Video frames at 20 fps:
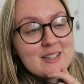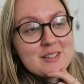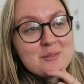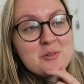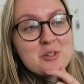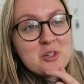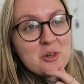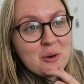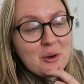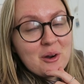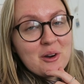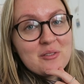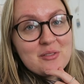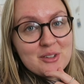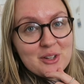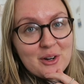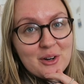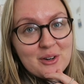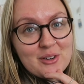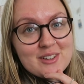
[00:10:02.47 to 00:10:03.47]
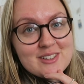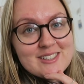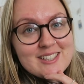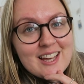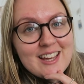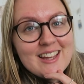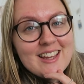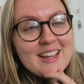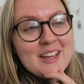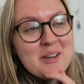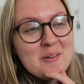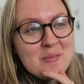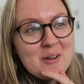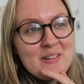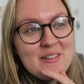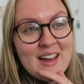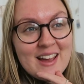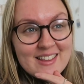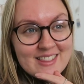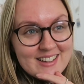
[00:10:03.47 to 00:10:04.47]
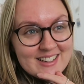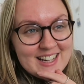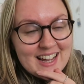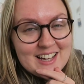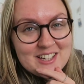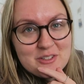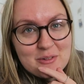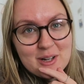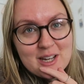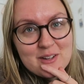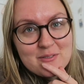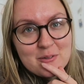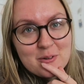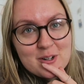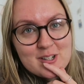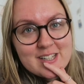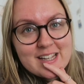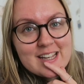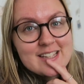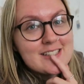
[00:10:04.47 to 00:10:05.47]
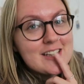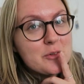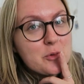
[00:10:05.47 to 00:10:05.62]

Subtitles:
some shorter vlogs within the next 24 days.